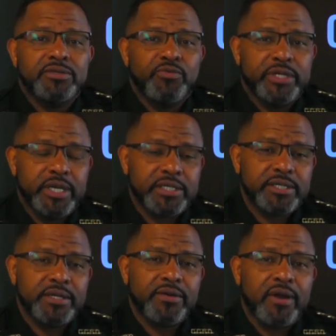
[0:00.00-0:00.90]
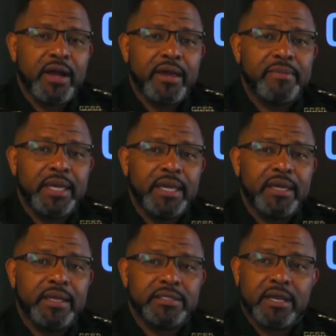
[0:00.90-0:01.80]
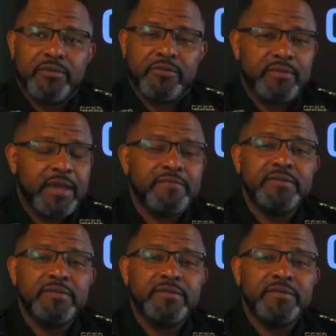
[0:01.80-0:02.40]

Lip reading: reduction in crime, and that's coming from